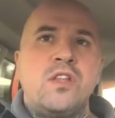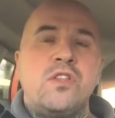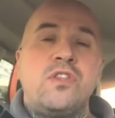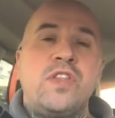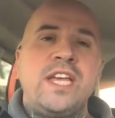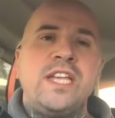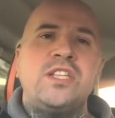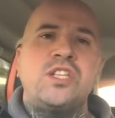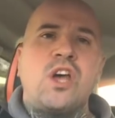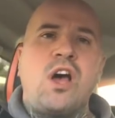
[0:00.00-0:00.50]

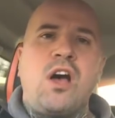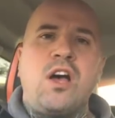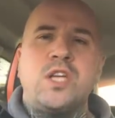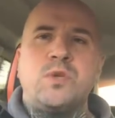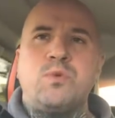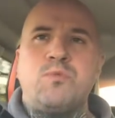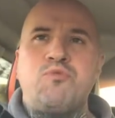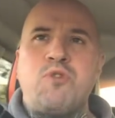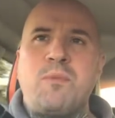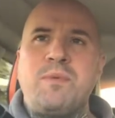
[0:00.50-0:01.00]
These cars
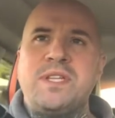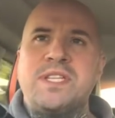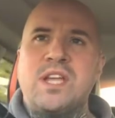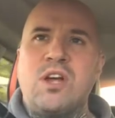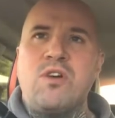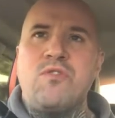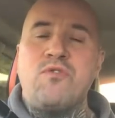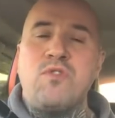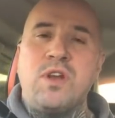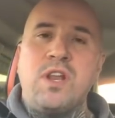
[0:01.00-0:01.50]
would probably
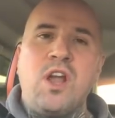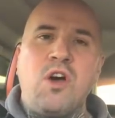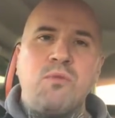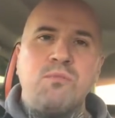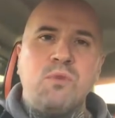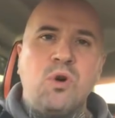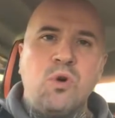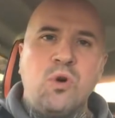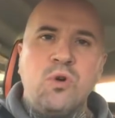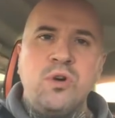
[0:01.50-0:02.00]
sell for a lot
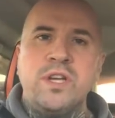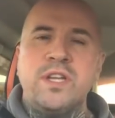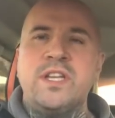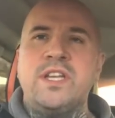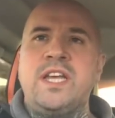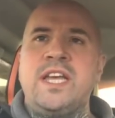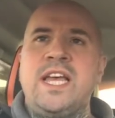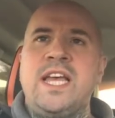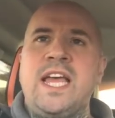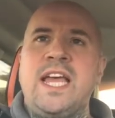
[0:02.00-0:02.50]
more
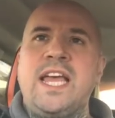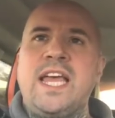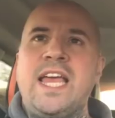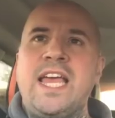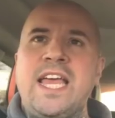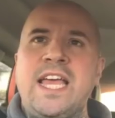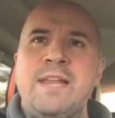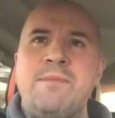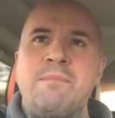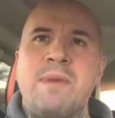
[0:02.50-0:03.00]

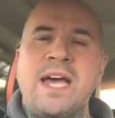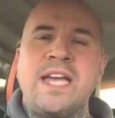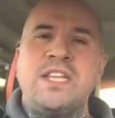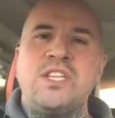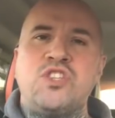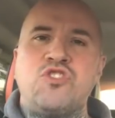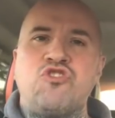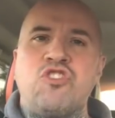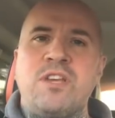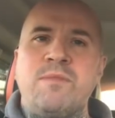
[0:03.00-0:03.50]
in
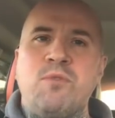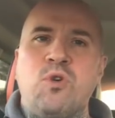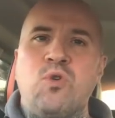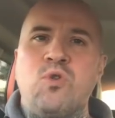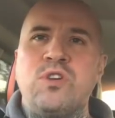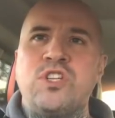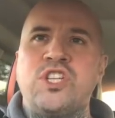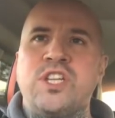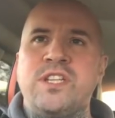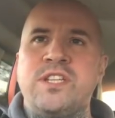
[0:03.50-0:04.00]
mainstream
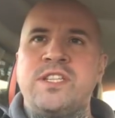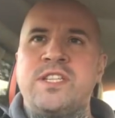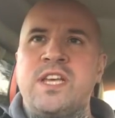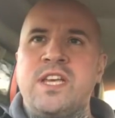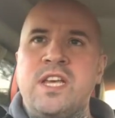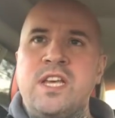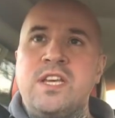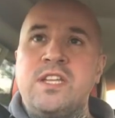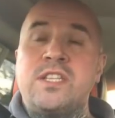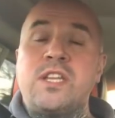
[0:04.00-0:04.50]
auctions,
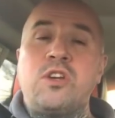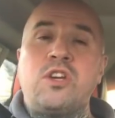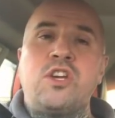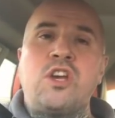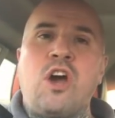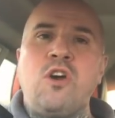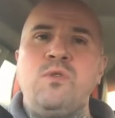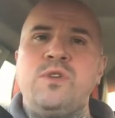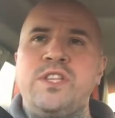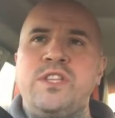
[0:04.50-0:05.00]
so
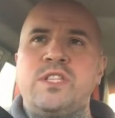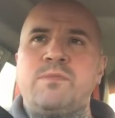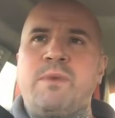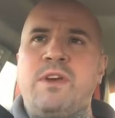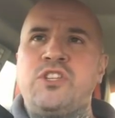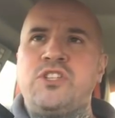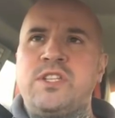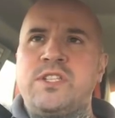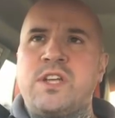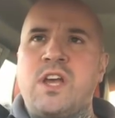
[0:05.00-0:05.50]
go to the
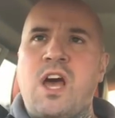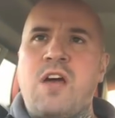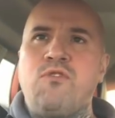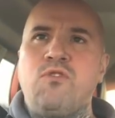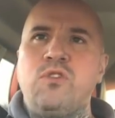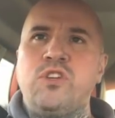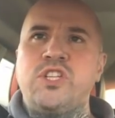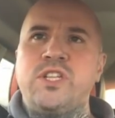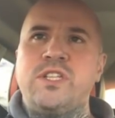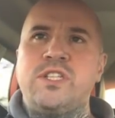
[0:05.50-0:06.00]
specialist car
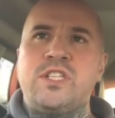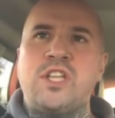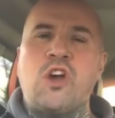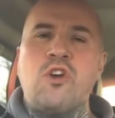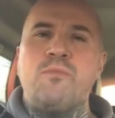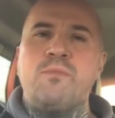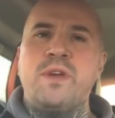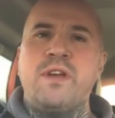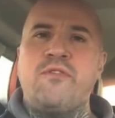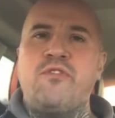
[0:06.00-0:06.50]
auctions.
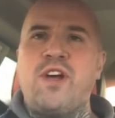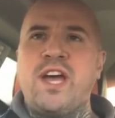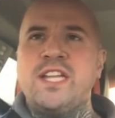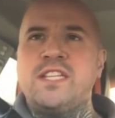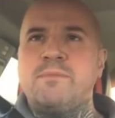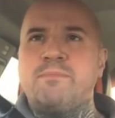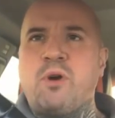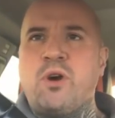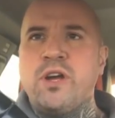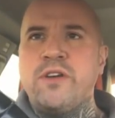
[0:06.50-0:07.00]
Don't be afraid
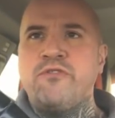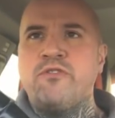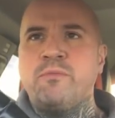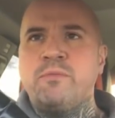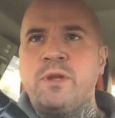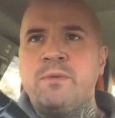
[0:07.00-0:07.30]
to buy from